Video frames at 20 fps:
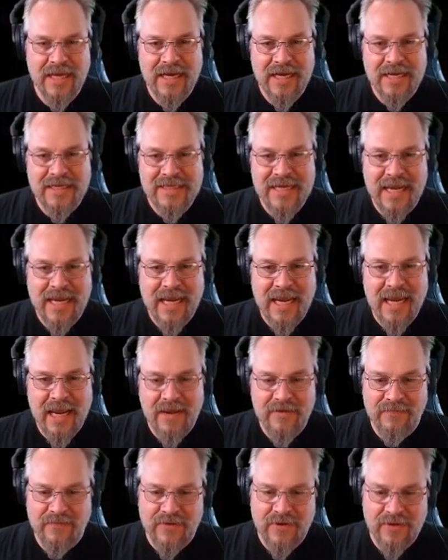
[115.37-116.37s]
Taking
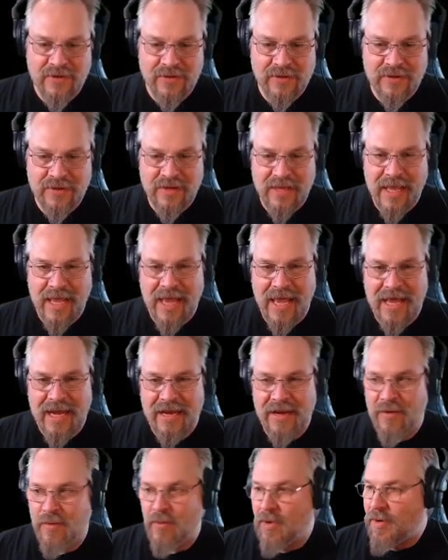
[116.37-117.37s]
a further look at
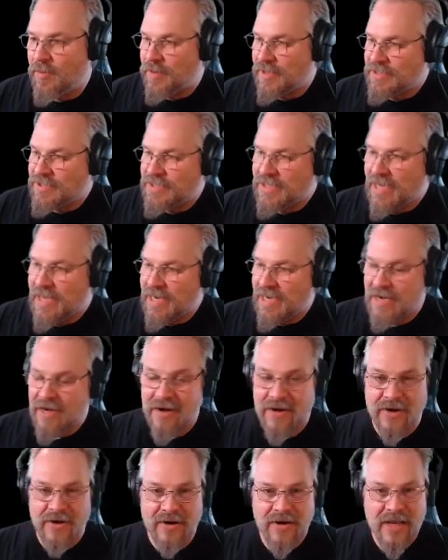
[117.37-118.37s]
it, what we see
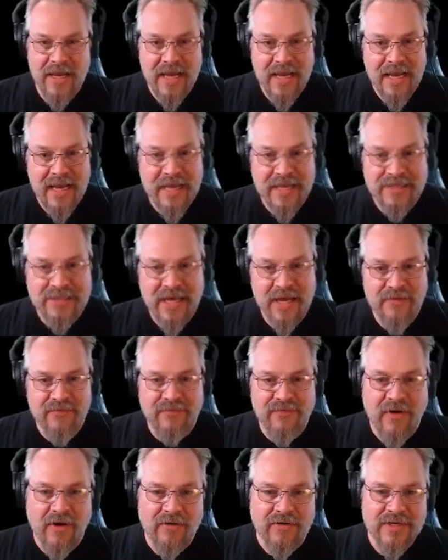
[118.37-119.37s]
here is a
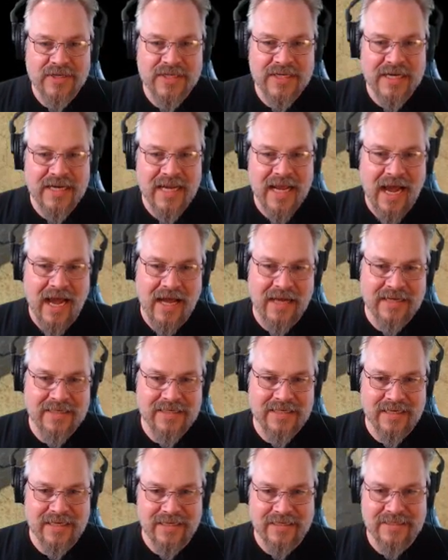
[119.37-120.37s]
forested
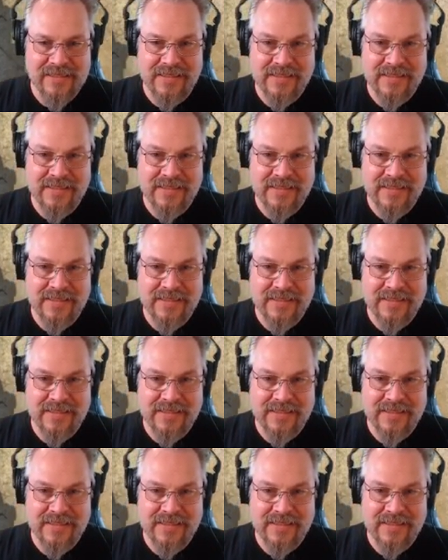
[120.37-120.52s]
continent,